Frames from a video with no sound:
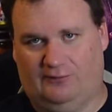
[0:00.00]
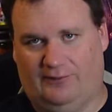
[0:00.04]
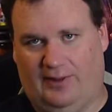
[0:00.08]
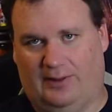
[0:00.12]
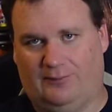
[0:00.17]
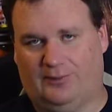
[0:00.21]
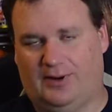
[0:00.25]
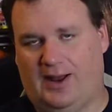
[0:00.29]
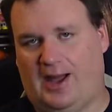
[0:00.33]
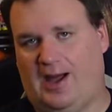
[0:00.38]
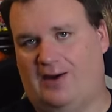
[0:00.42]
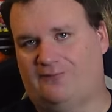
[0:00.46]
They
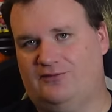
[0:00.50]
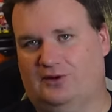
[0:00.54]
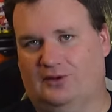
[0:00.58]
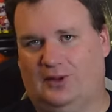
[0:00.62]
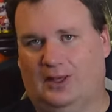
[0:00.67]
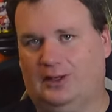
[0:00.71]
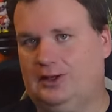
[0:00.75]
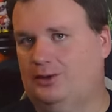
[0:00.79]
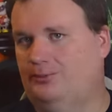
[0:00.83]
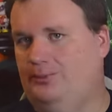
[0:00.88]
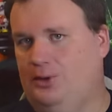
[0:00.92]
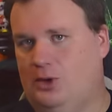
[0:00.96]
were having,
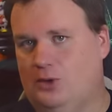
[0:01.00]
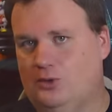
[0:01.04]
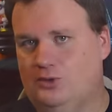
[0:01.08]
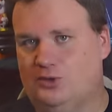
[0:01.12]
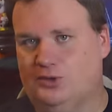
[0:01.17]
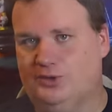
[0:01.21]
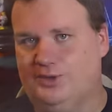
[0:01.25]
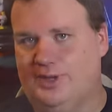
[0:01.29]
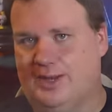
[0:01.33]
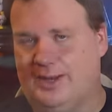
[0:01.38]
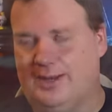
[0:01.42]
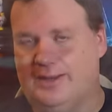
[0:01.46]
like, a
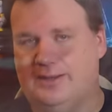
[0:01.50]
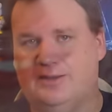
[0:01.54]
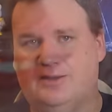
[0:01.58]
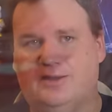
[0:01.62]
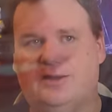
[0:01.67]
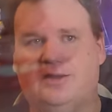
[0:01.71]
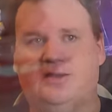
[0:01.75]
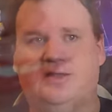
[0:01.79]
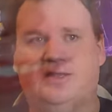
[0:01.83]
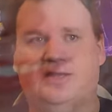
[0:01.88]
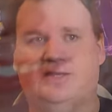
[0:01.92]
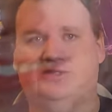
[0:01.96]
poker night,
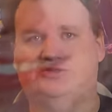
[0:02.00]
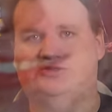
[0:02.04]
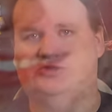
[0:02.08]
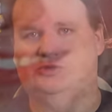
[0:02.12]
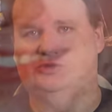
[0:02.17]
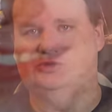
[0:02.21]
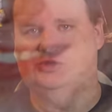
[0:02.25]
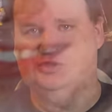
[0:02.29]
and so